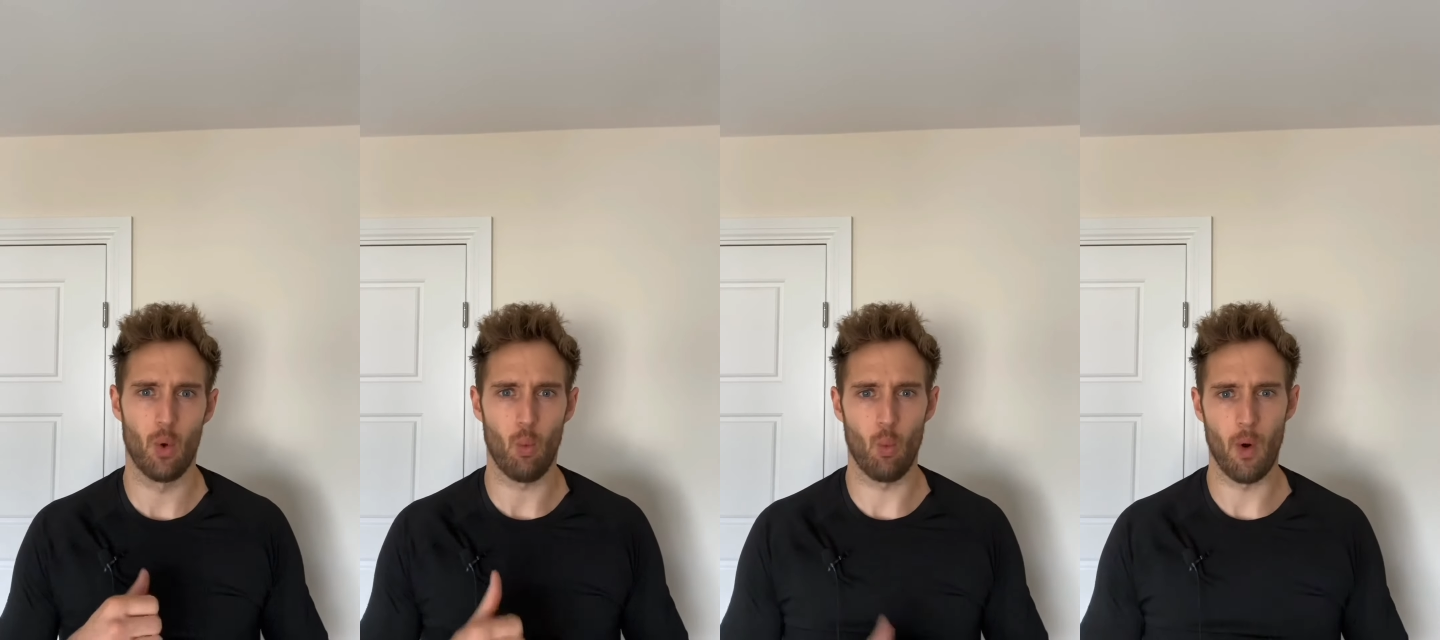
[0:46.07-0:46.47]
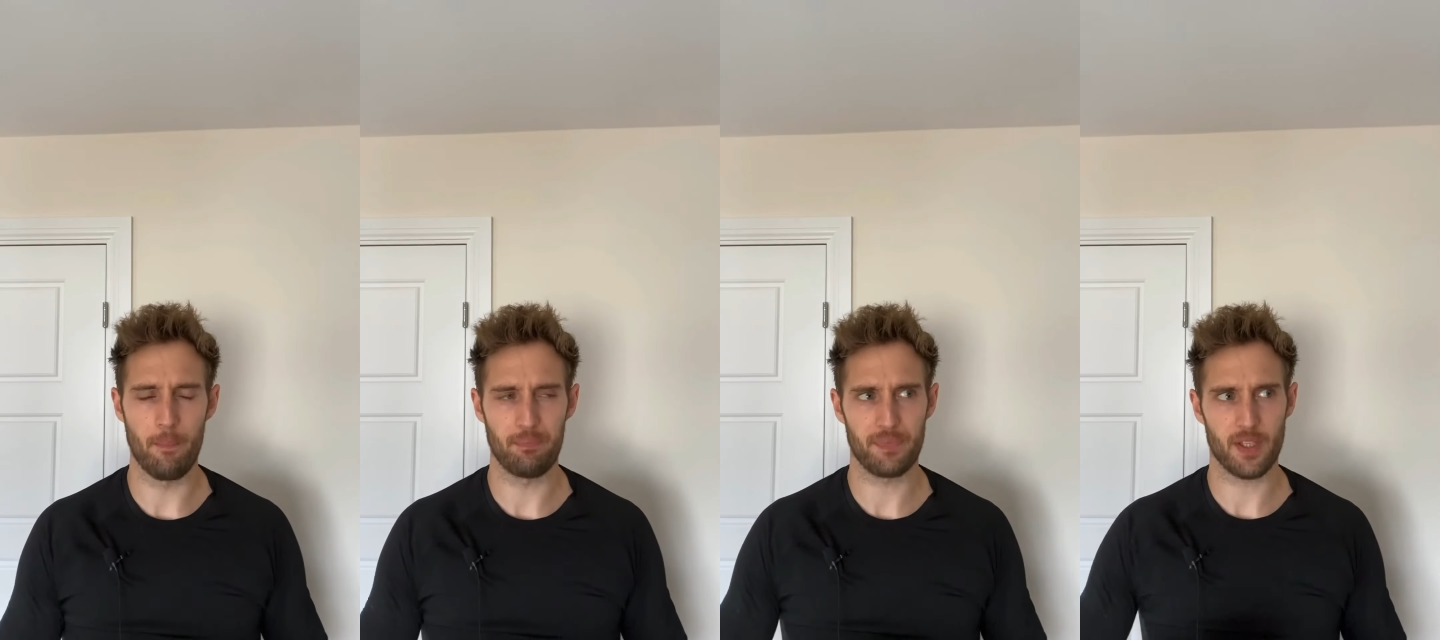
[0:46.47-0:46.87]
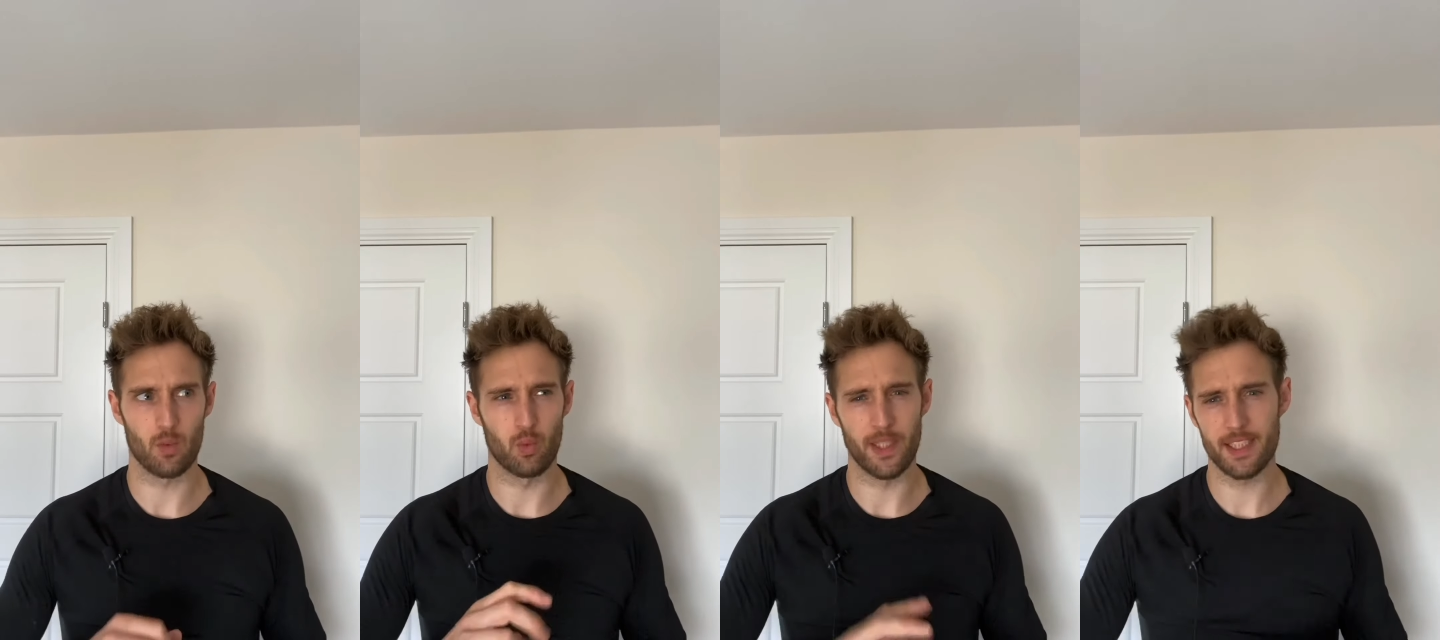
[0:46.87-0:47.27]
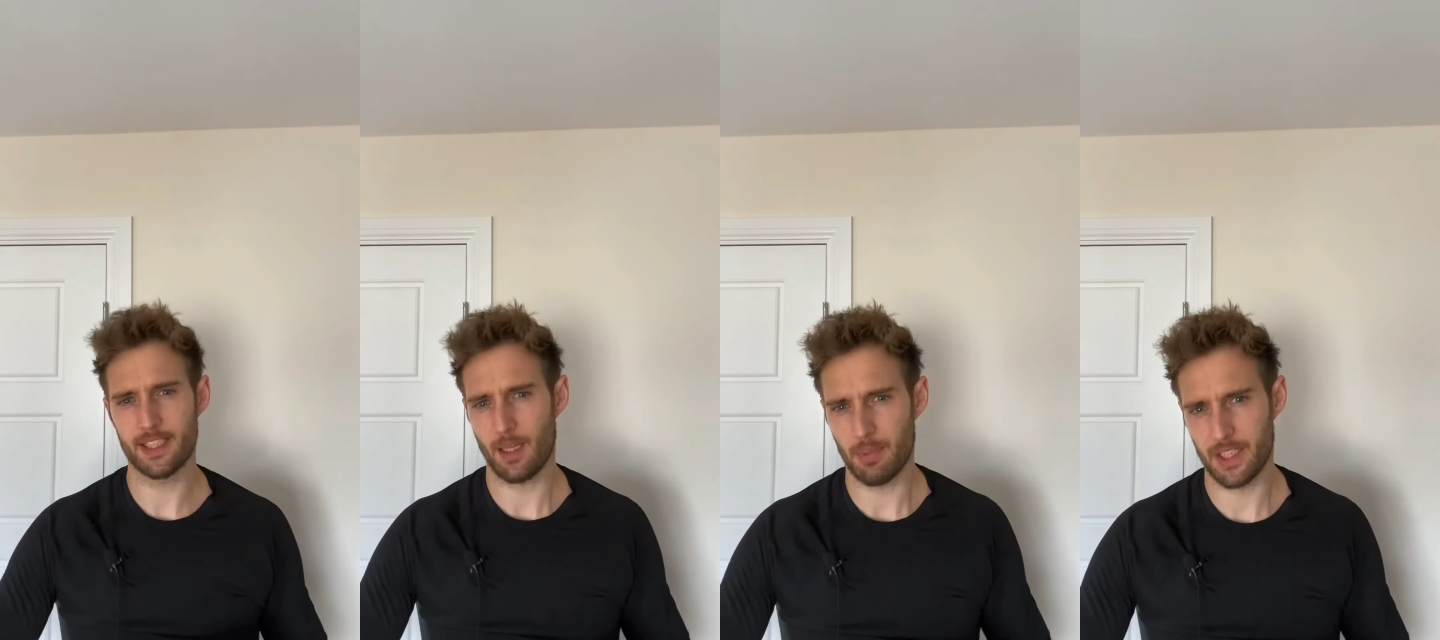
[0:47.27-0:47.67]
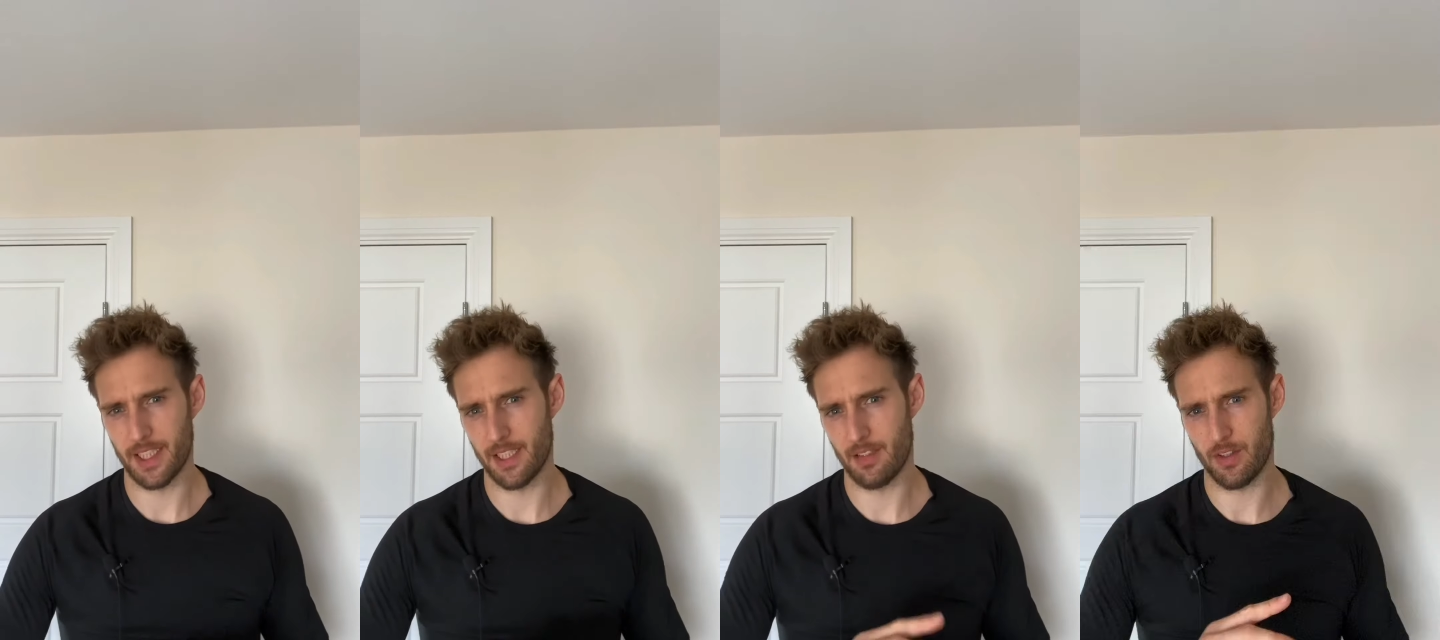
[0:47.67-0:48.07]
One,
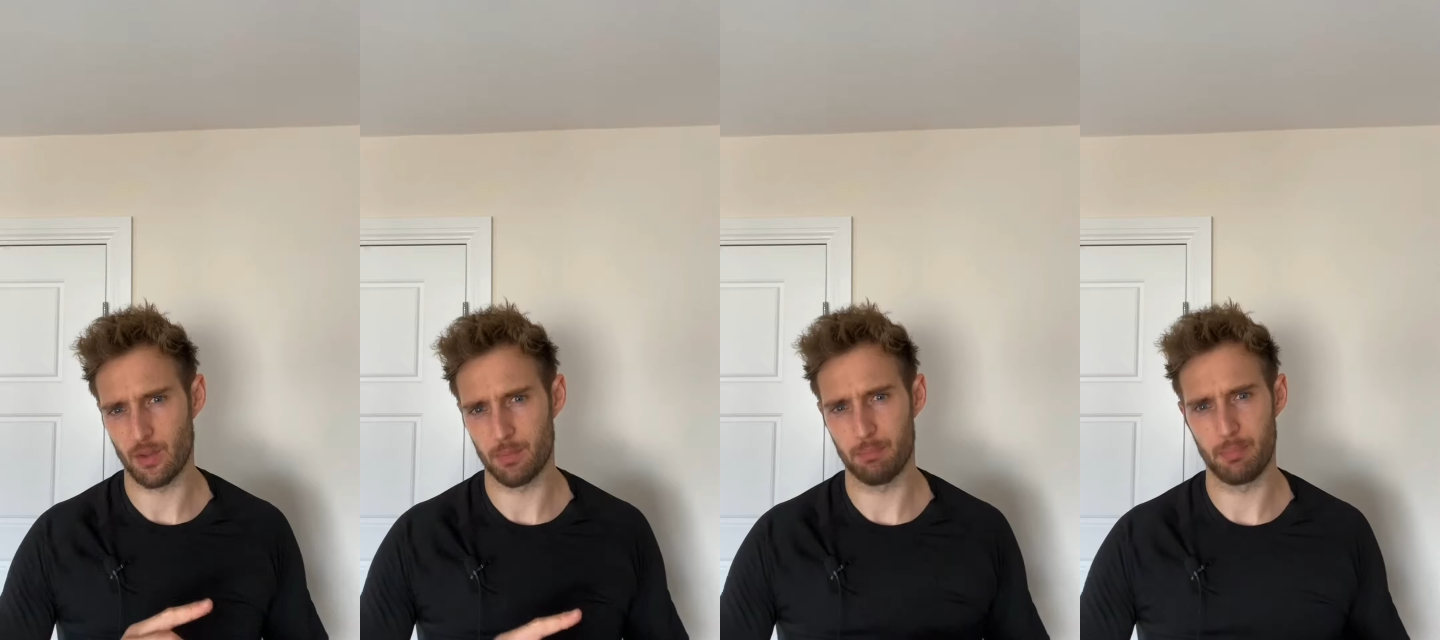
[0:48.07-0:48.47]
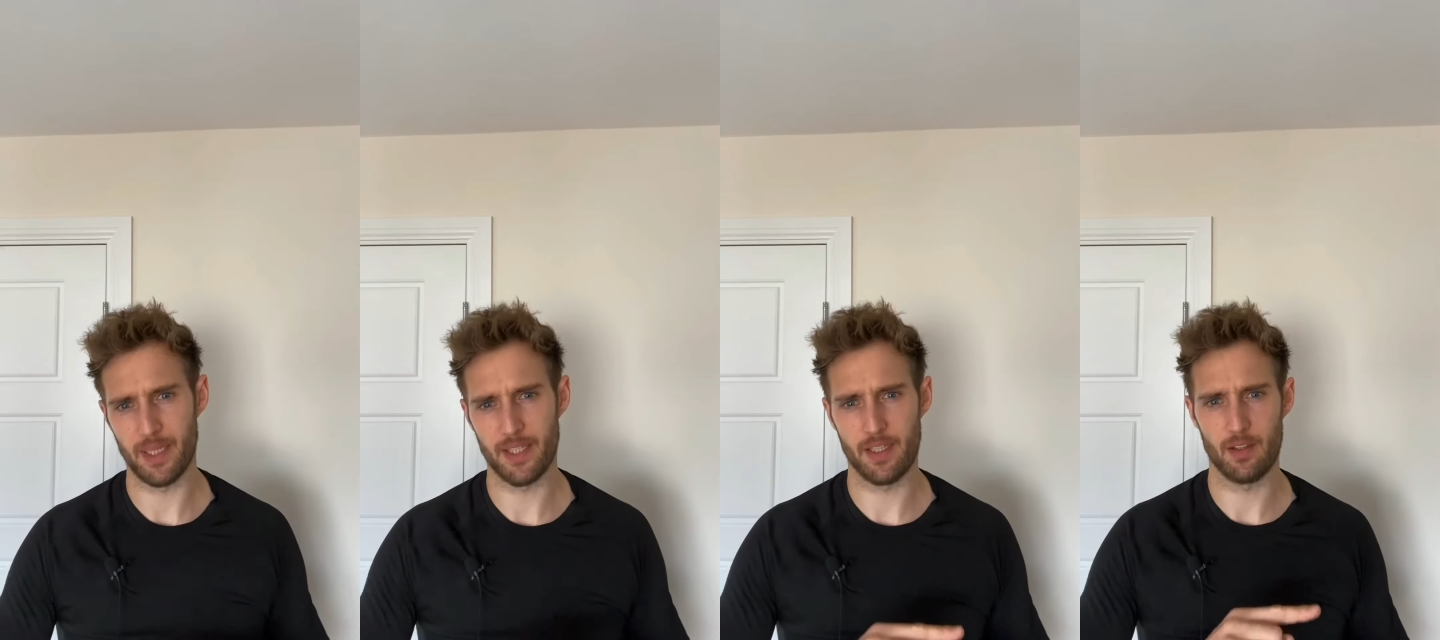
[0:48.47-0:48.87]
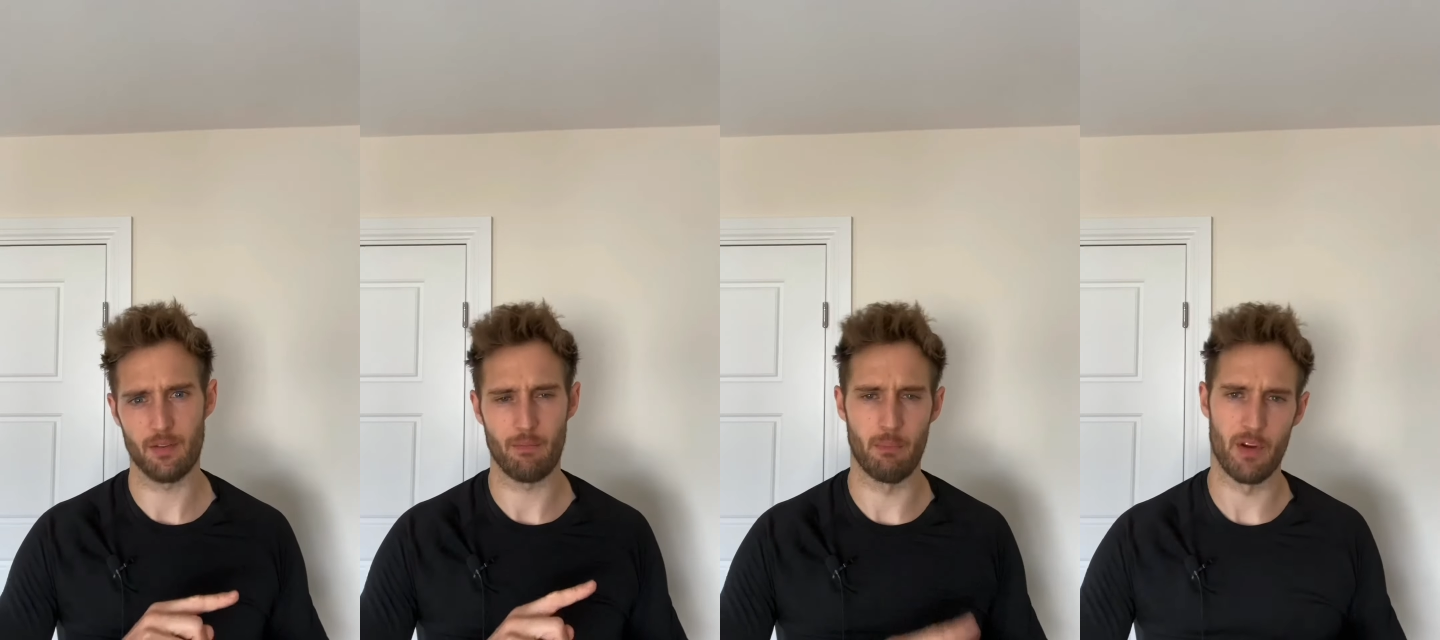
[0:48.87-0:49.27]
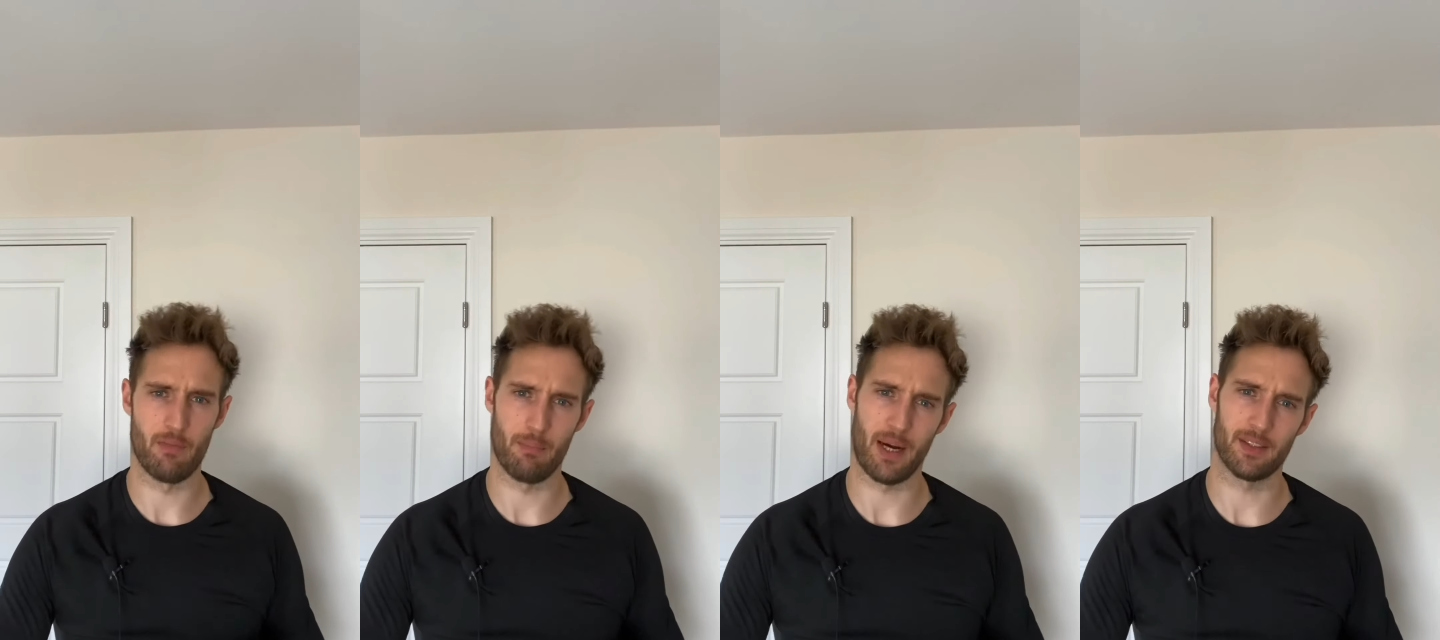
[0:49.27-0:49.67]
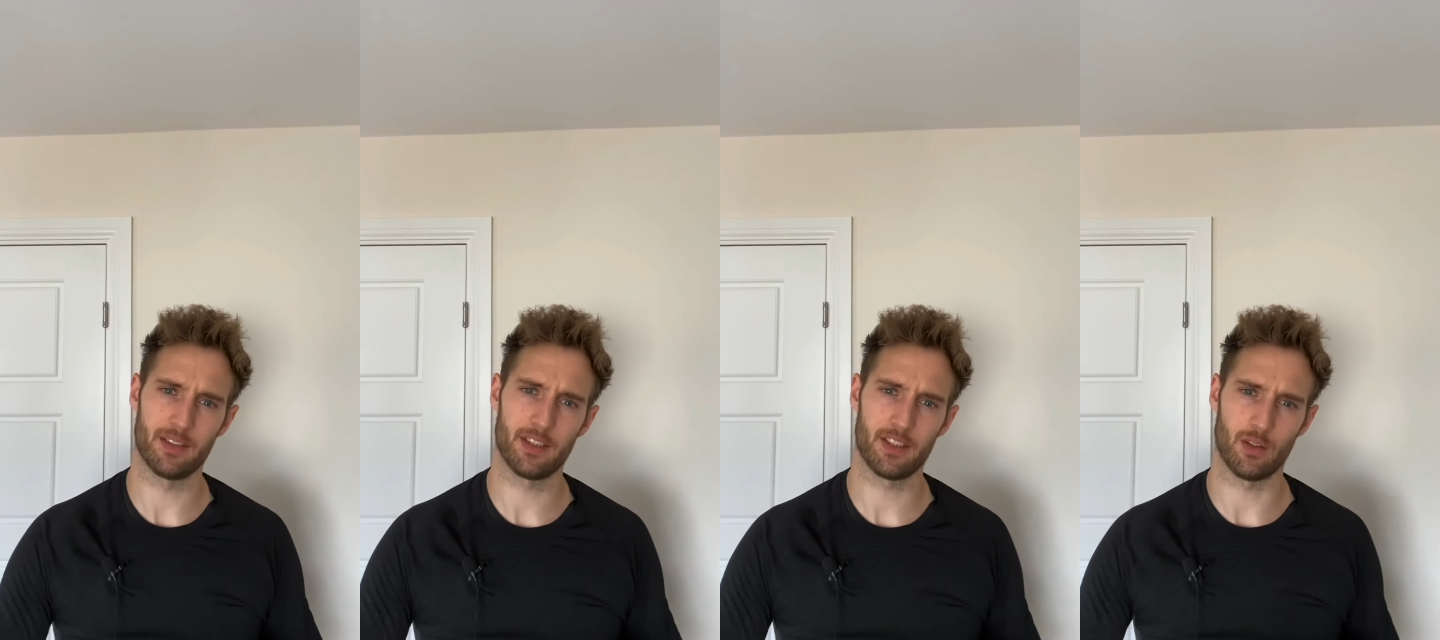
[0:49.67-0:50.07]
re-establishing those big movement patterns,